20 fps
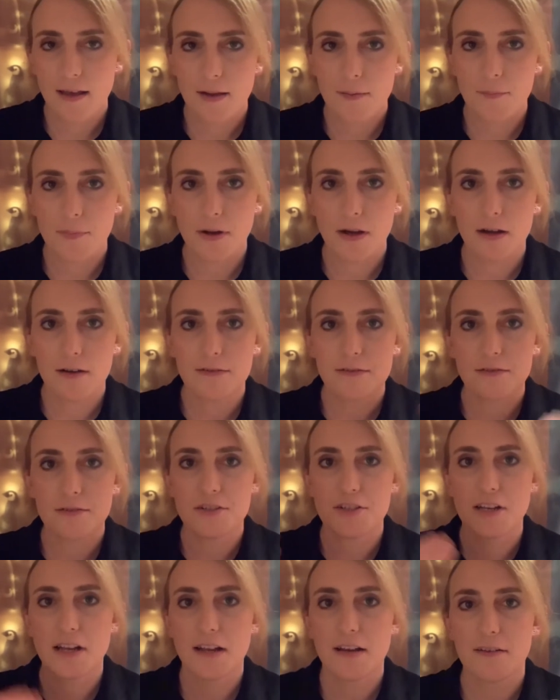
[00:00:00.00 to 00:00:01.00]
but I'll
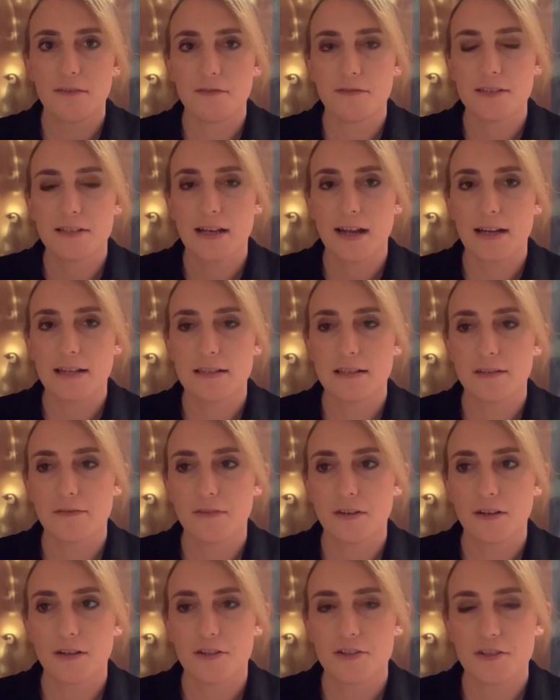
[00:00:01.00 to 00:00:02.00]
share redacted
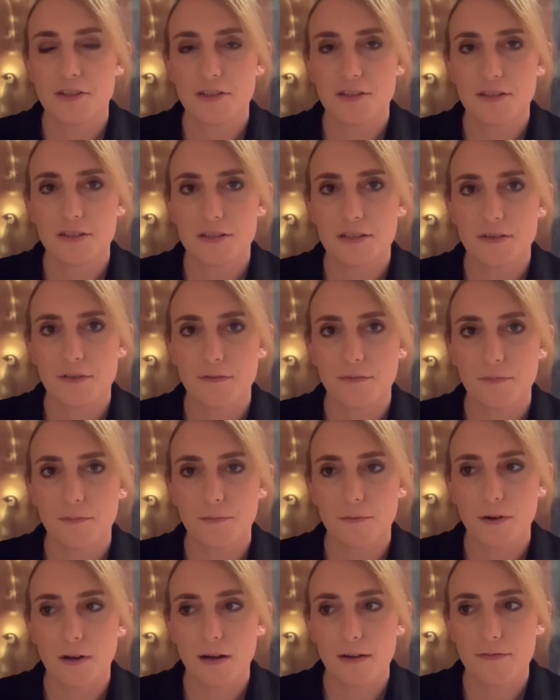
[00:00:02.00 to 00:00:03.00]
versions of
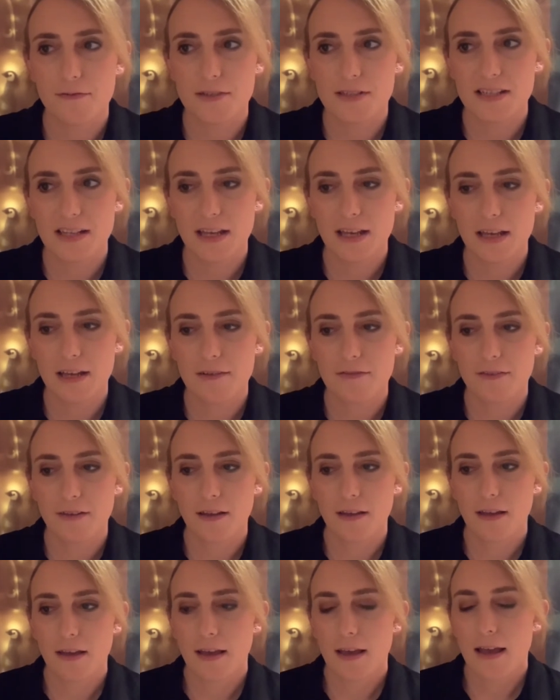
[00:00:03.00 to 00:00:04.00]
what I've received,
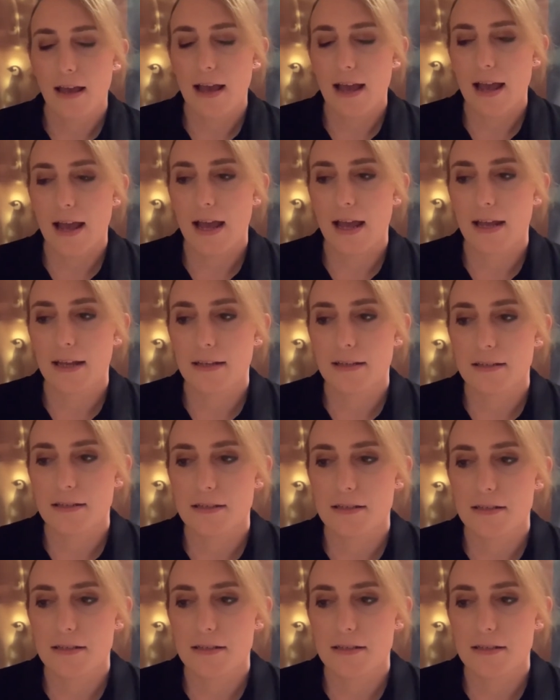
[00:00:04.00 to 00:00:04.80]
and